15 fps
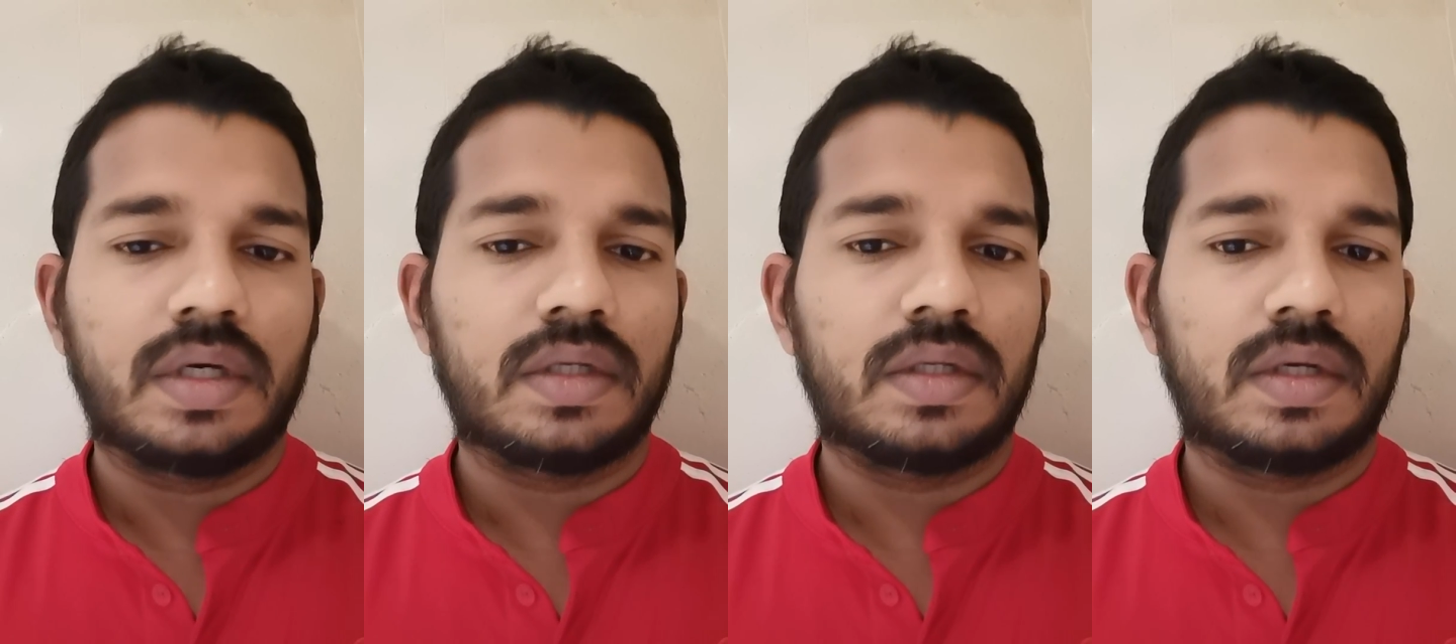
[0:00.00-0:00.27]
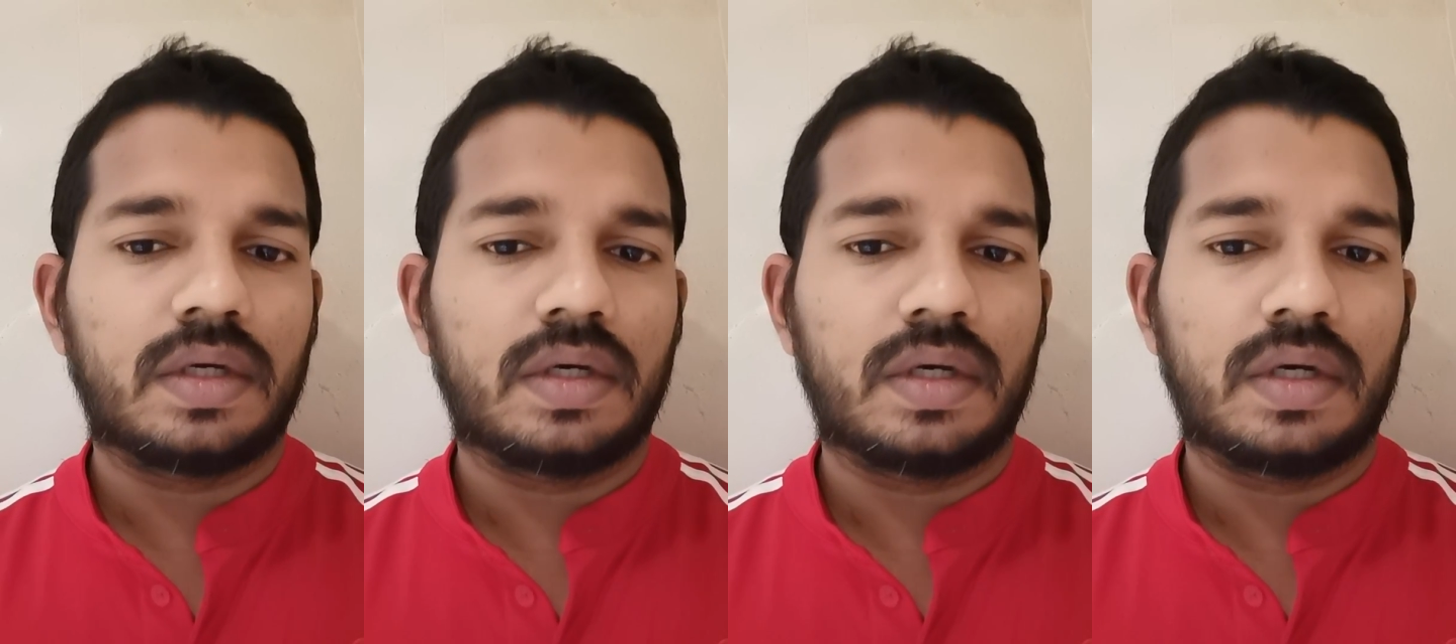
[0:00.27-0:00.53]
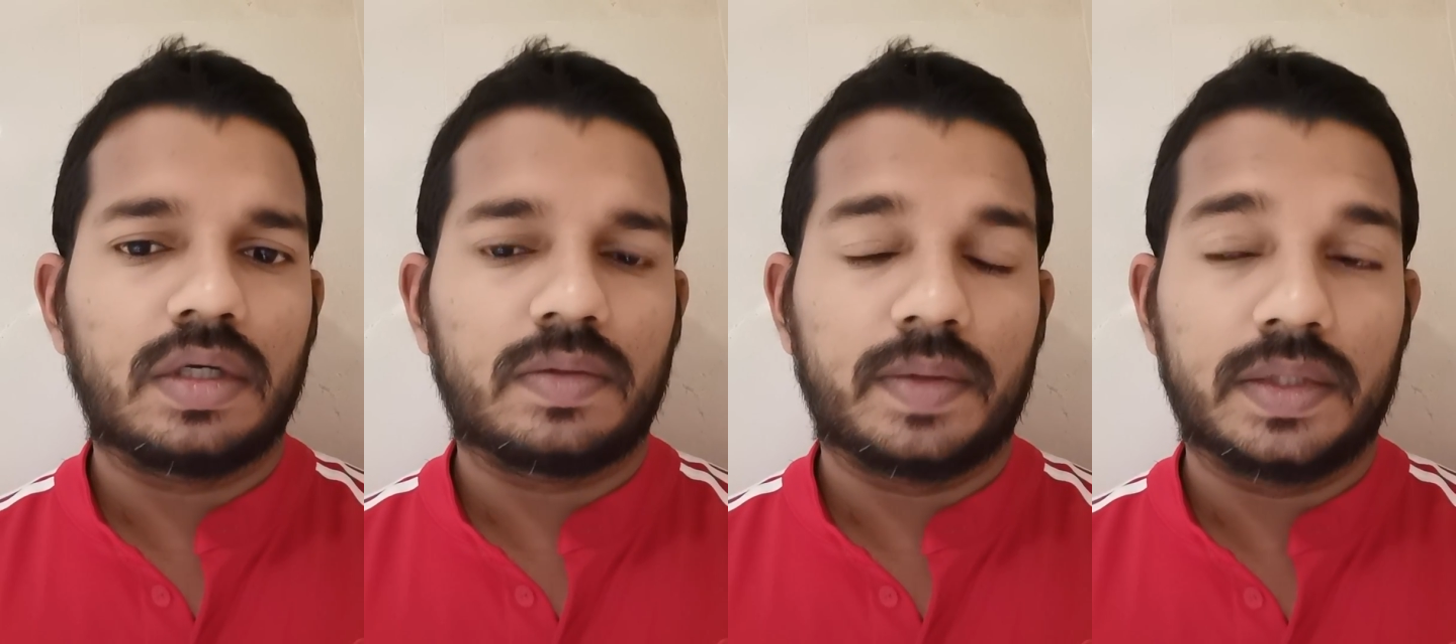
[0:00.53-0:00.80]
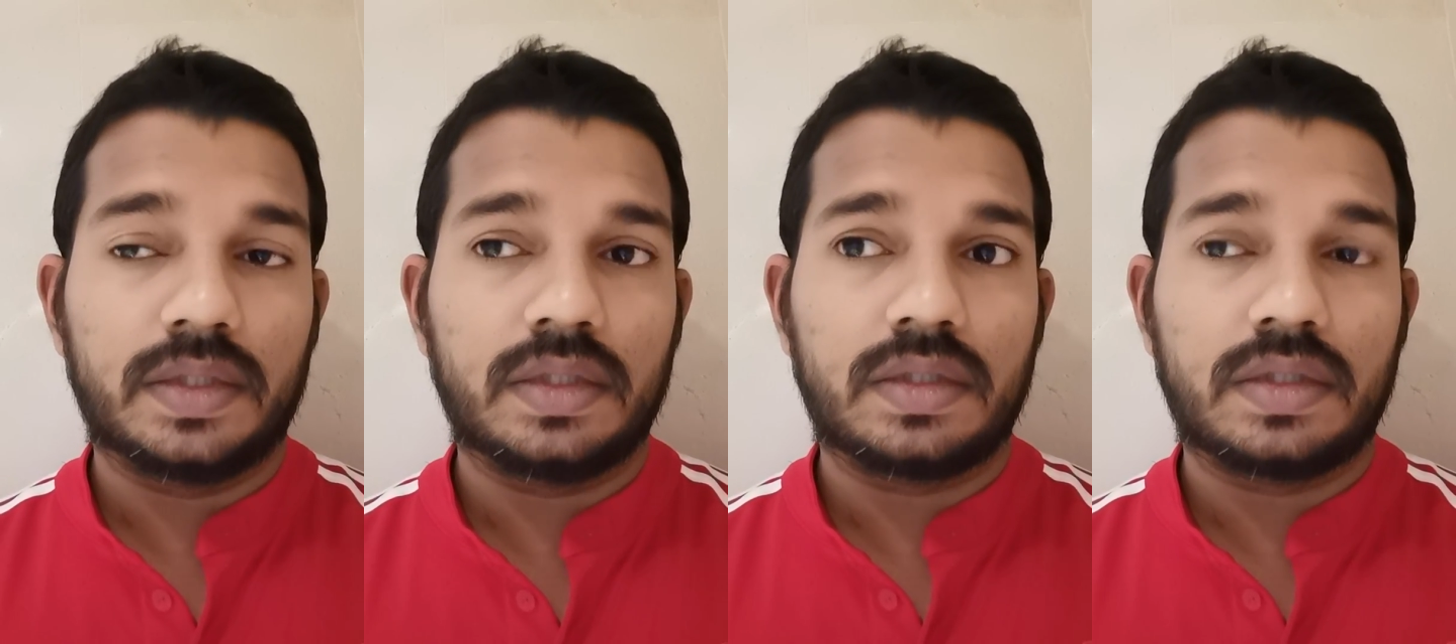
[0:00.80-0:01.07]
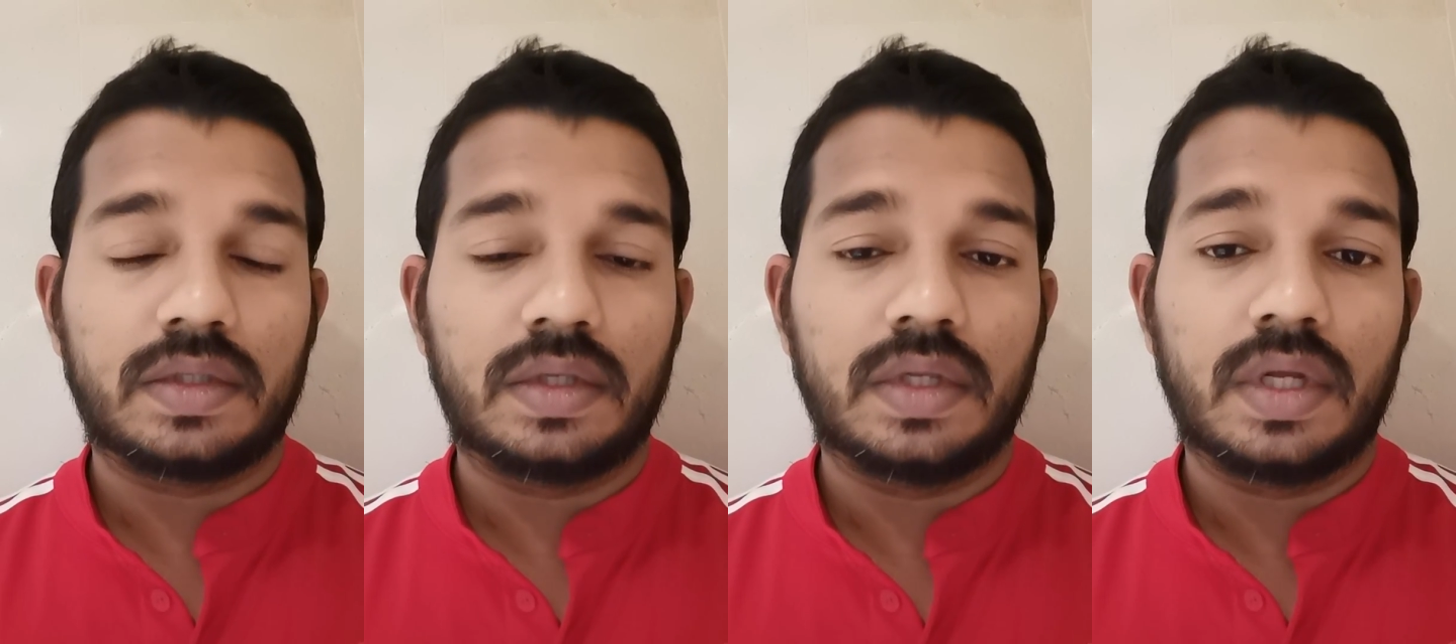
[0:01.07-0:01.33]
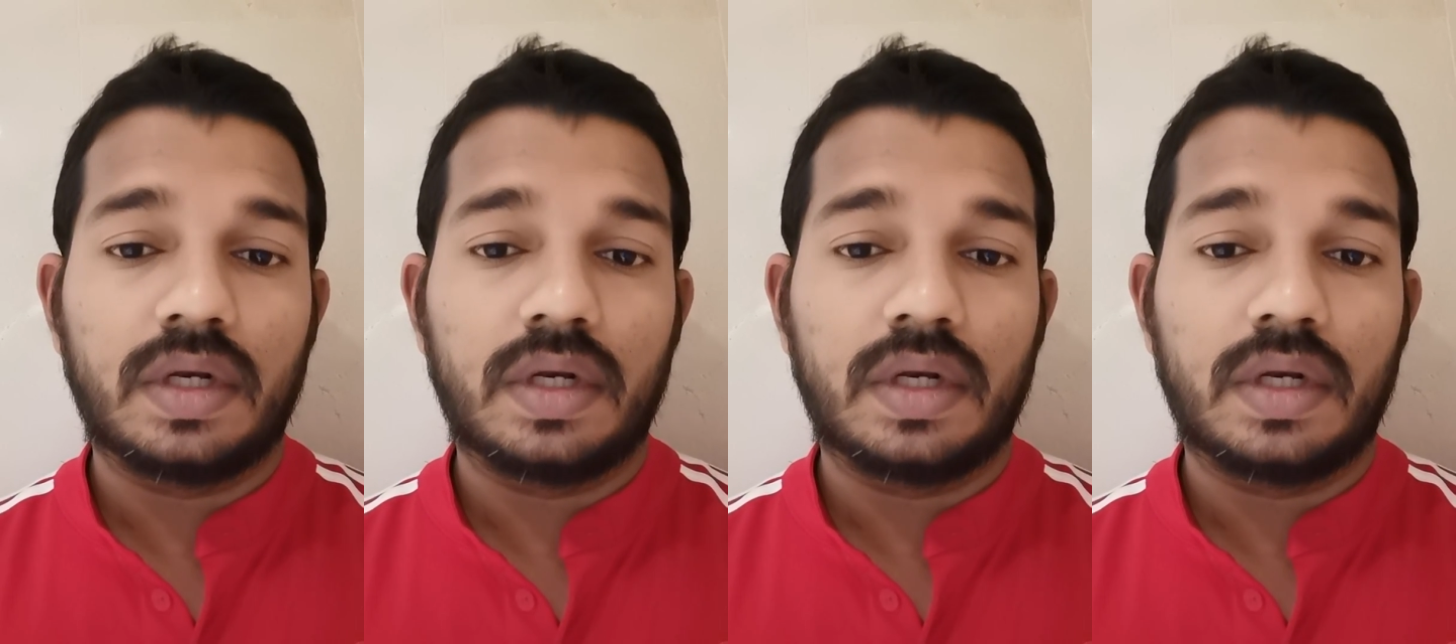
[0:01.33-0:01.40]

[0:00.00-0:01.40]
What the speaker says: are the expenses.